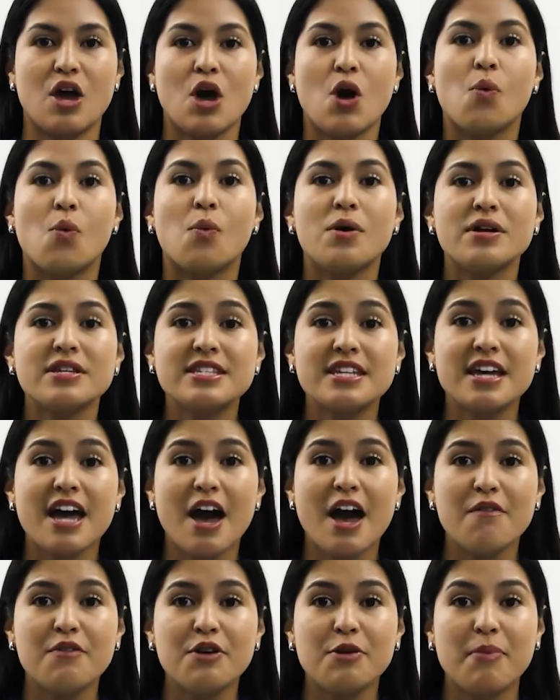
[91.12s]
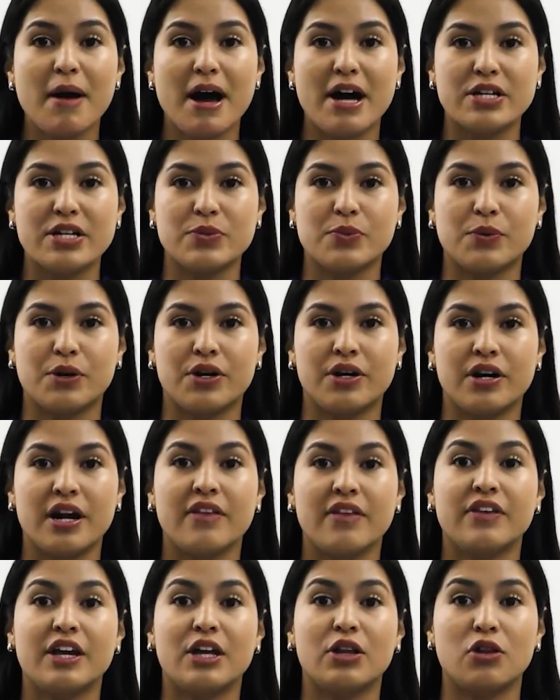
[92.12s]
Once they have your password,
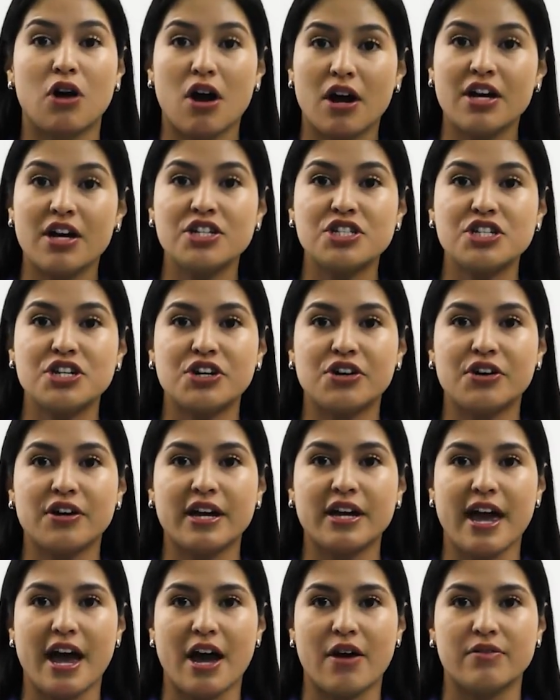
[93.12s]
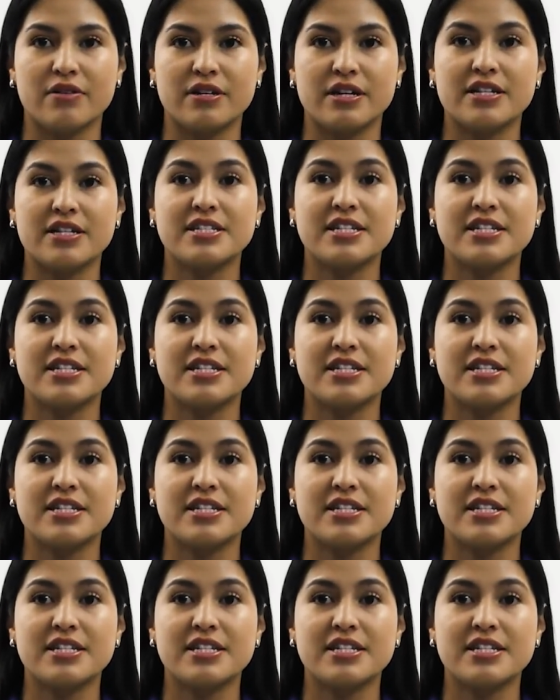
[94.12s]
they log into your account,